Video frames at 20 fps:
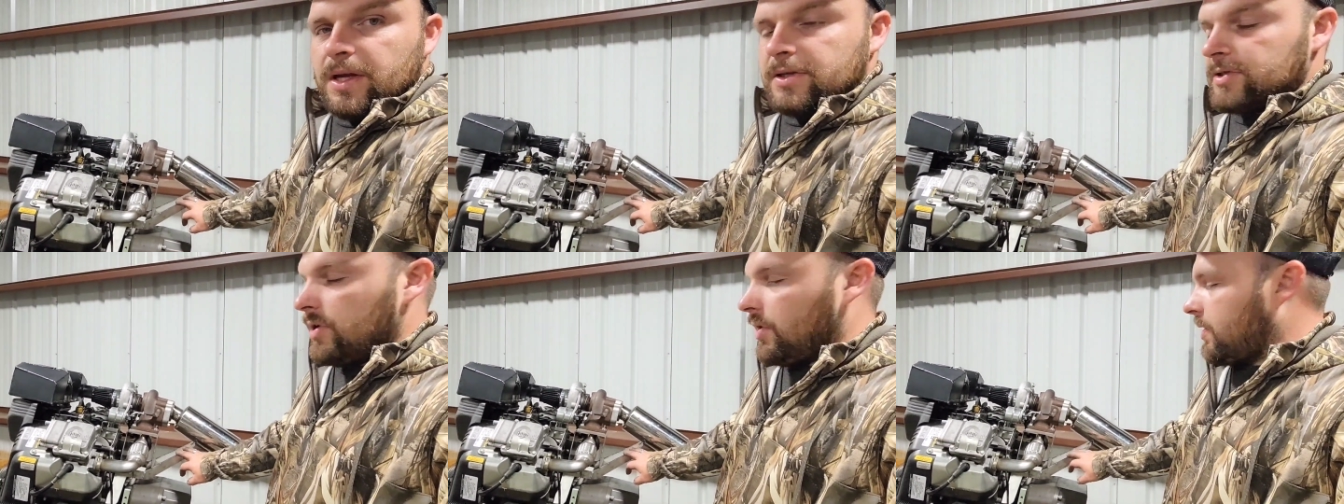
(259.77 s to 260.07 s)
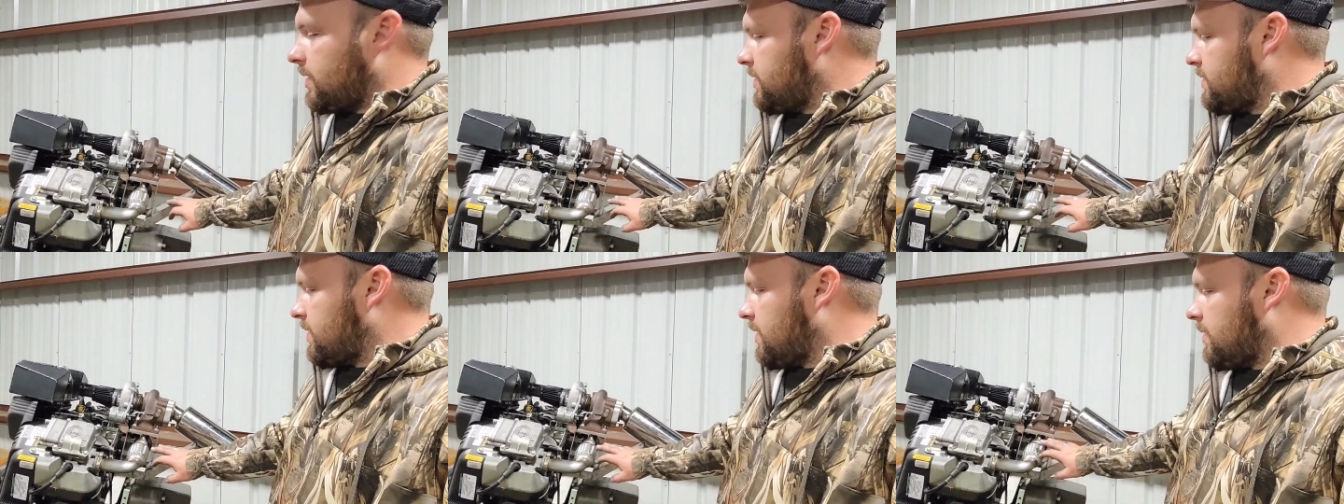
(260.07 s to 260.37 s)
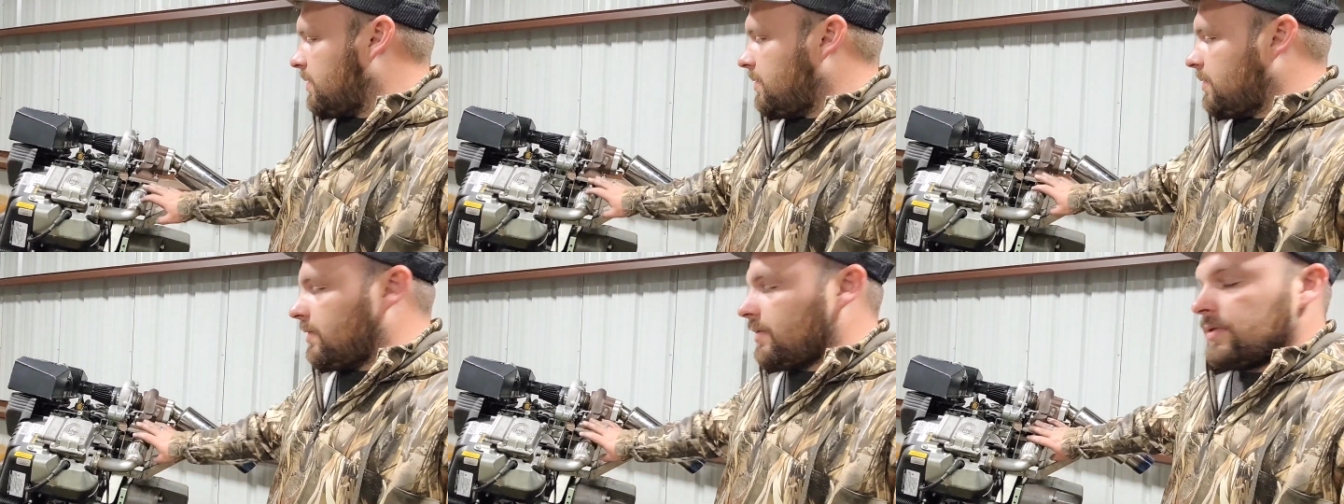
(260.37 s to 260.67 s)
As y'all can
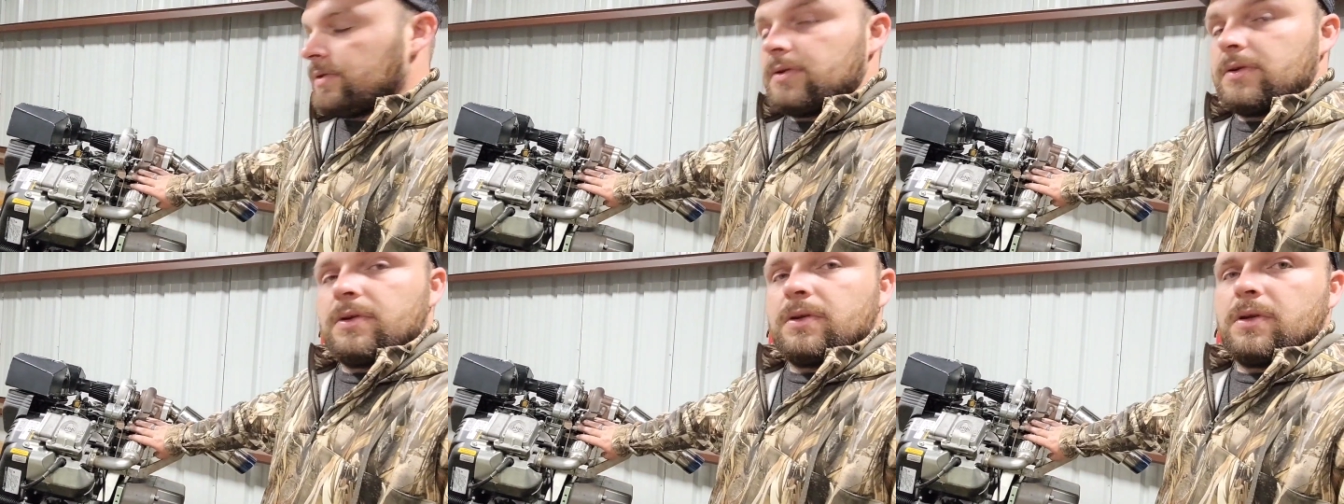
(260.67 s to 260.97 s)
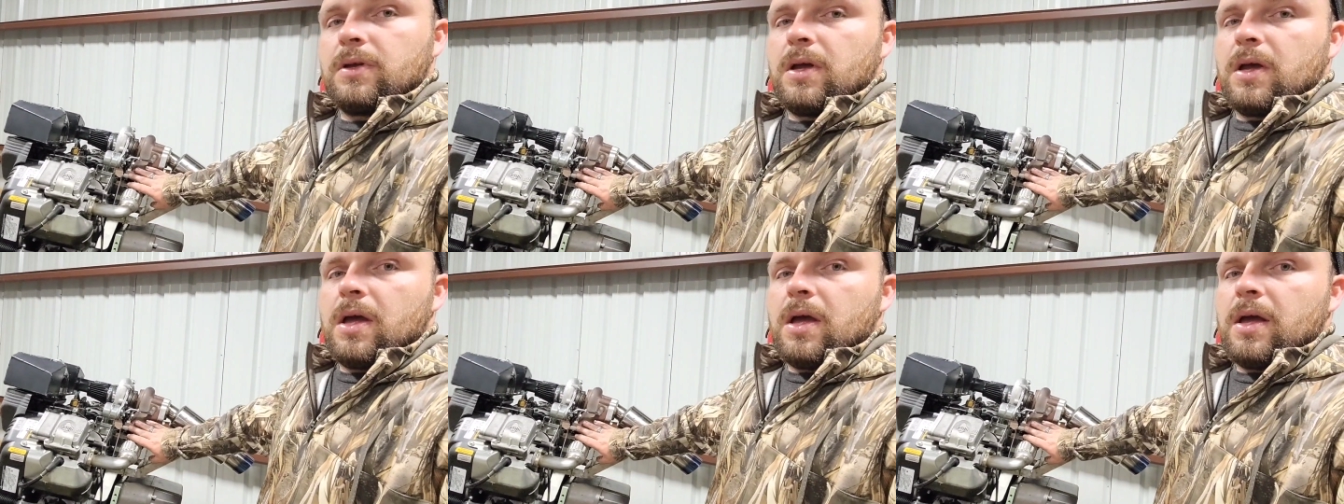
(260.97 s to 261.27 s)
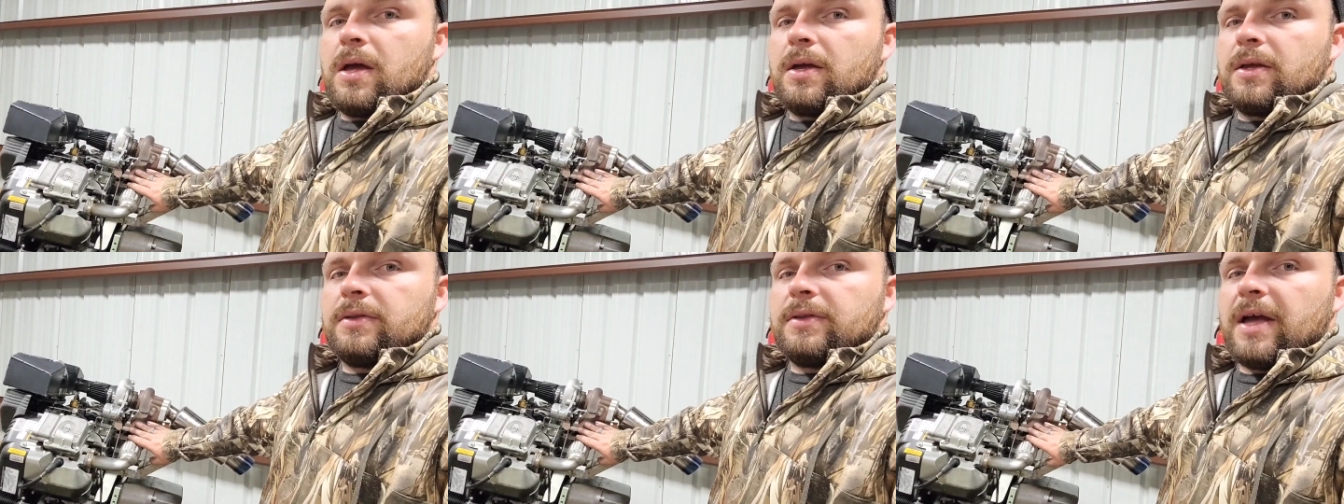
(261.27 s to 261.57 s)
tell,
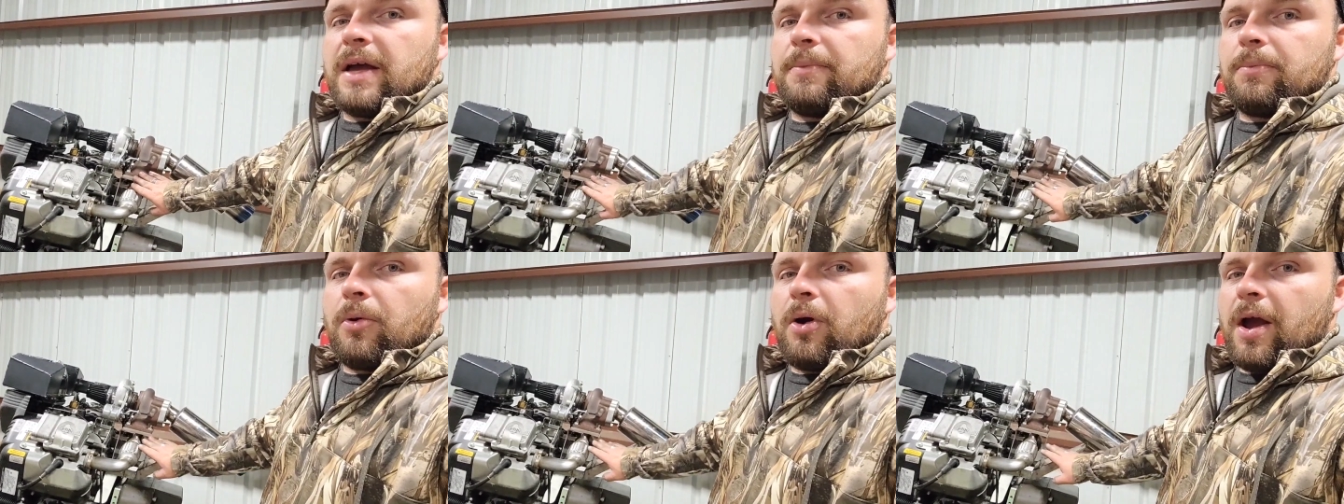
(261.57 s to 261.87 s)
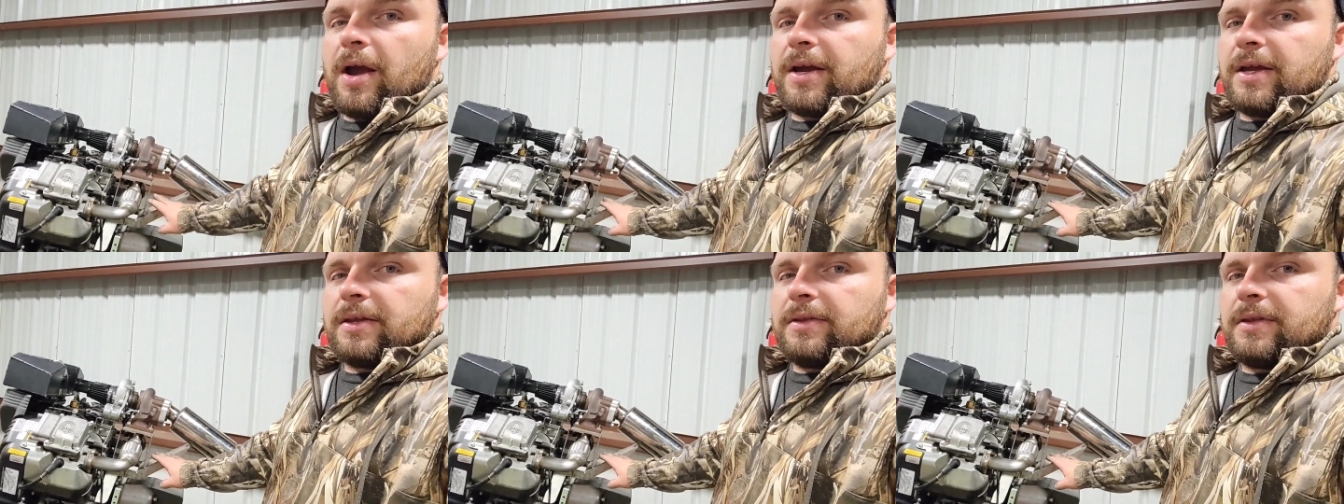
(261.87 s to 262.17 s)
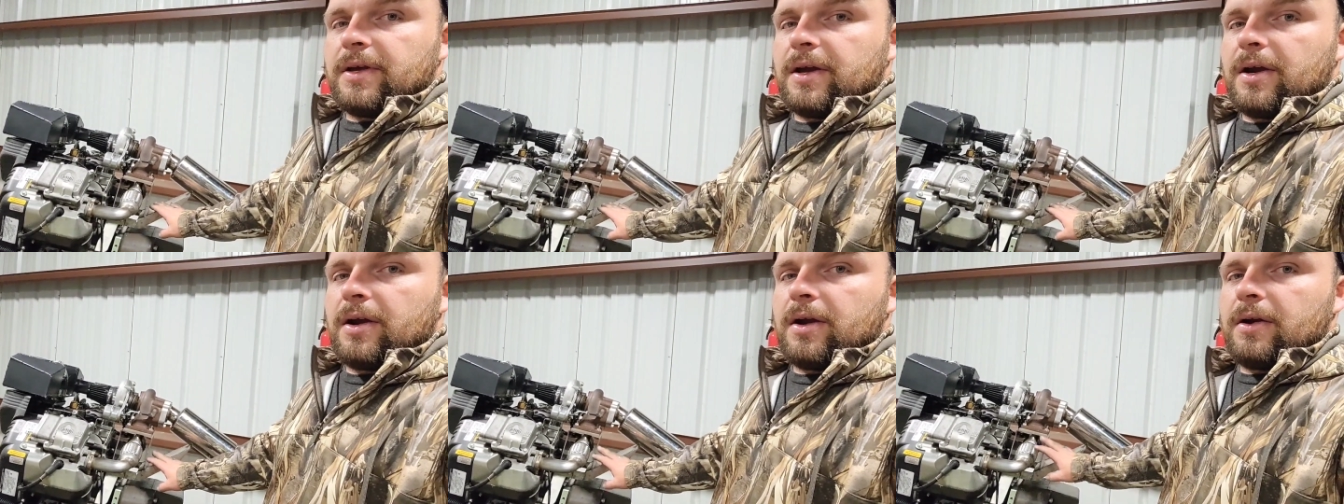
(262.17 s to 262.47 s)
that
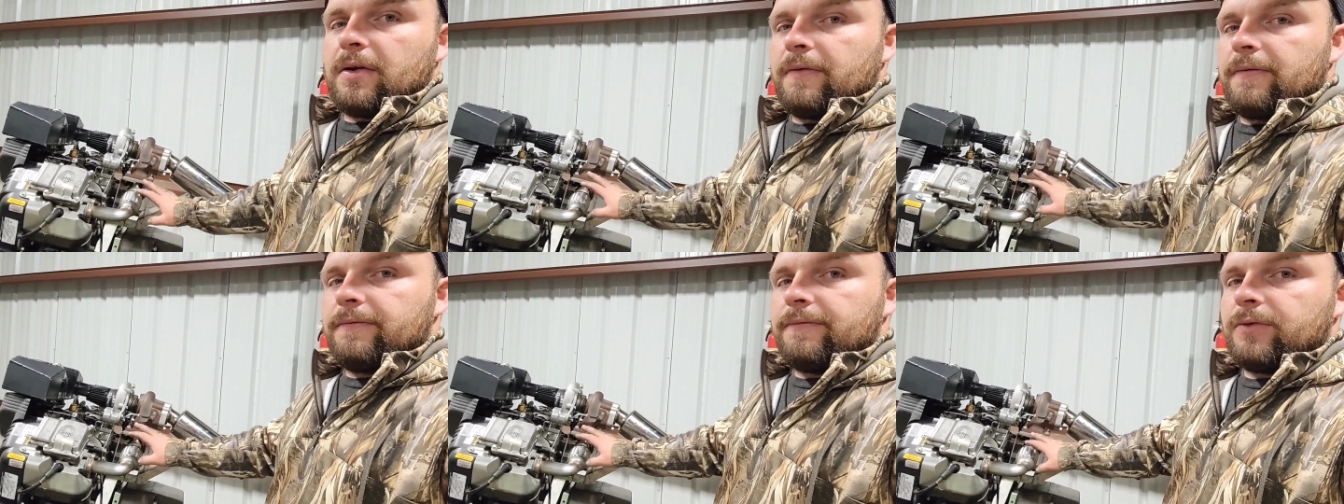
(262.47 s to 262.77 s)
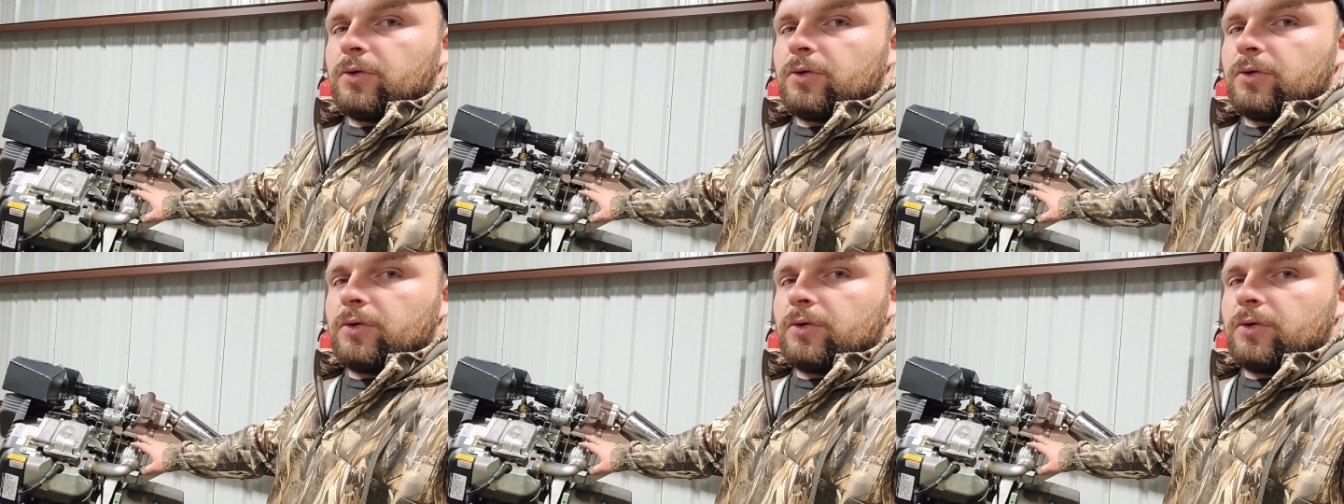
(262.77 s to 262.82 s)
bracket there